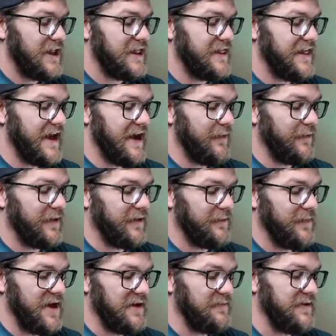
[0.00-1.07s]
That would have
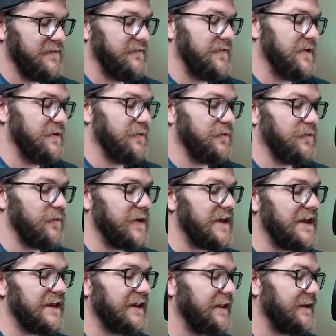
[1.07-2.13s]
made me feel
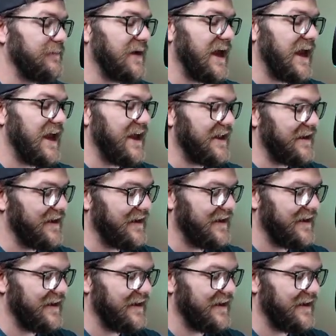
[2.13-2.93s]
really bad.